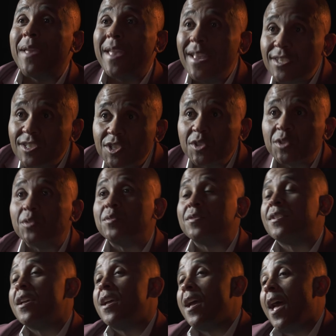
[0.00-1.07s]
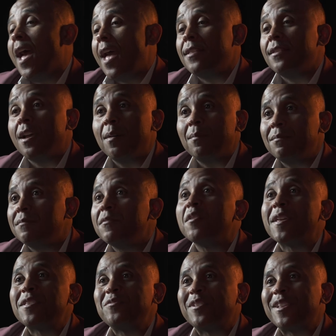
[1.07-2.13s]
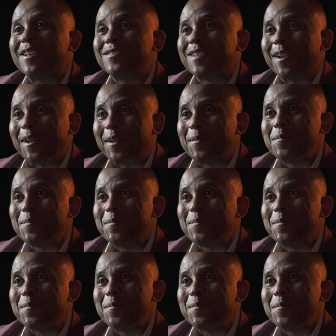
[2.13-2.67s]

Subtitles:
issues, and that's really exciting.